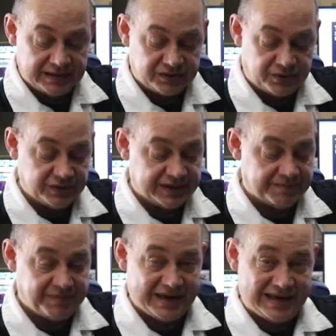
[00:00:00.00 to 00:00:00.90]
screws
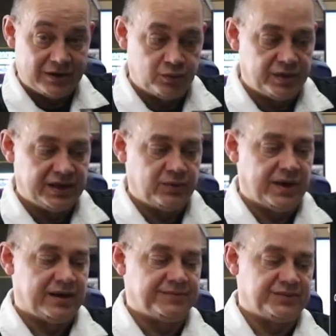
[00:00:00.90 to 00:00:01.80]
that bite in really
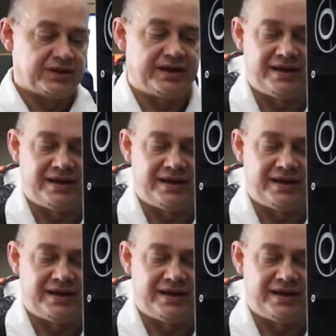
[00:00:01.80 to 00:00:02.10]
well. So they